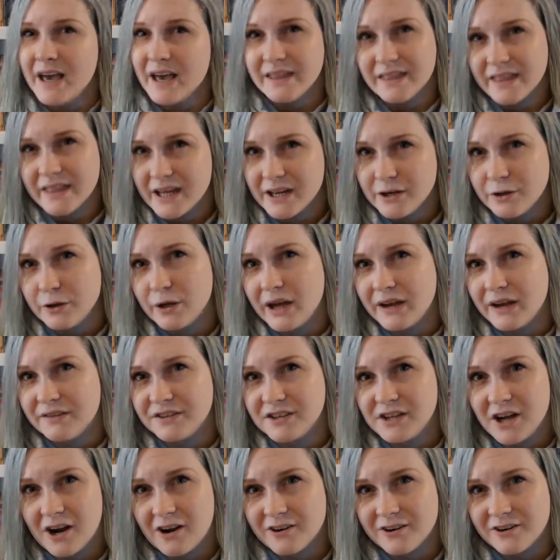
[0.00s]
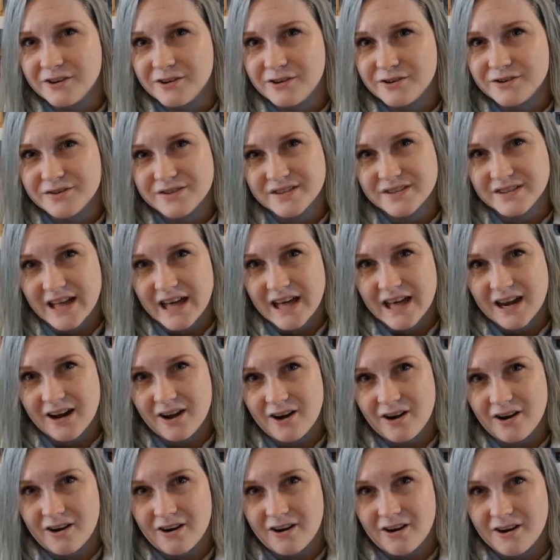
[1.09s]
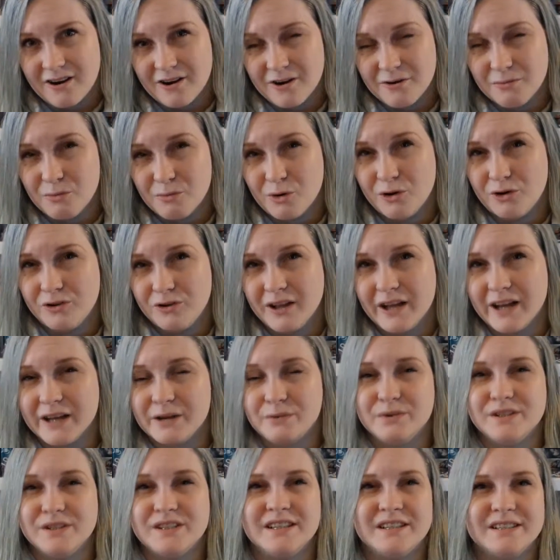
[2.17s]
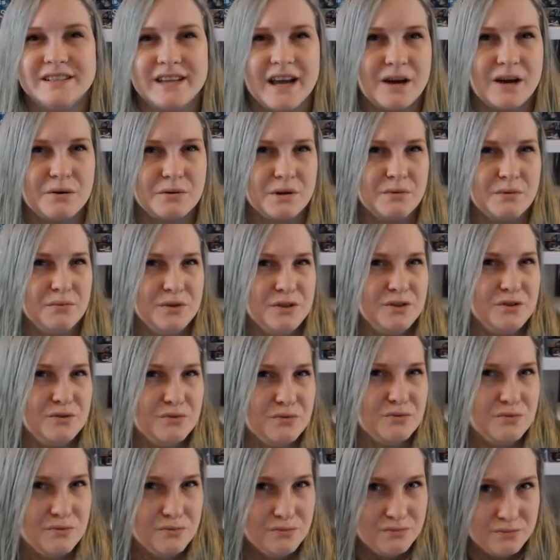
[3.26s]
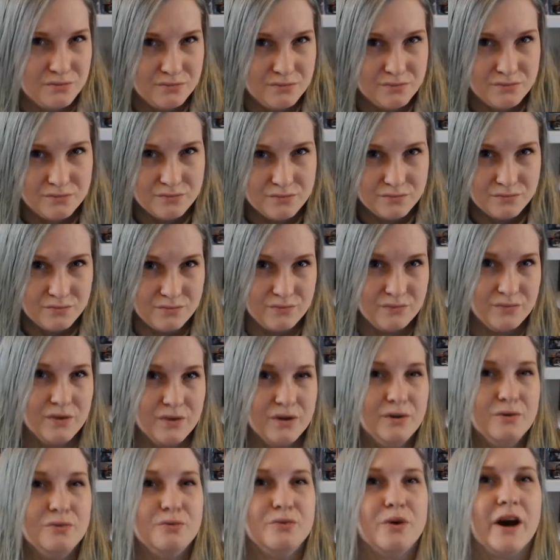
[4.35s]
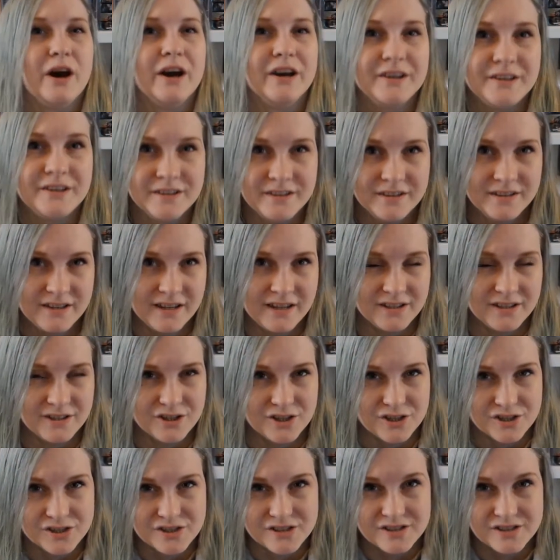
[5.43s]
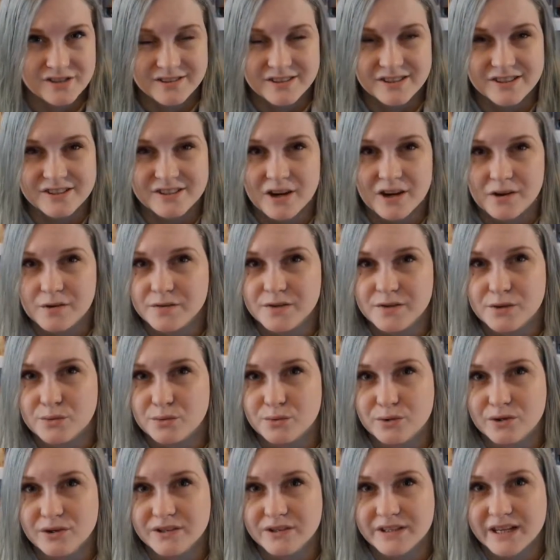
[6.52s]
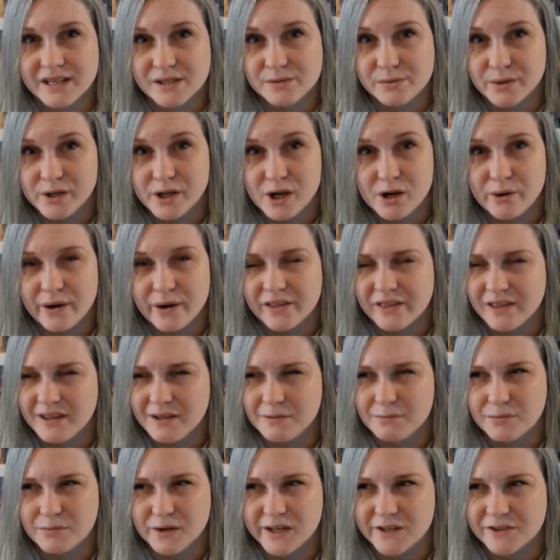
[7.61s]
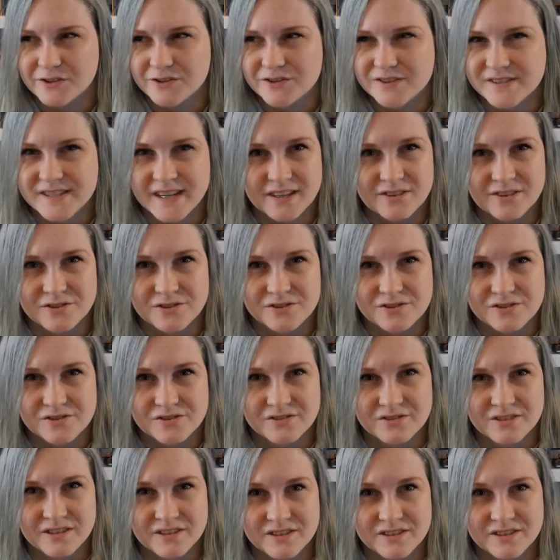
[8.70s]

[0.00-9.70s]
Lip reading: And then you have the gardeners that are more like, we sit down and we do write and just discover the world as we go, I think Brandon Sanderson.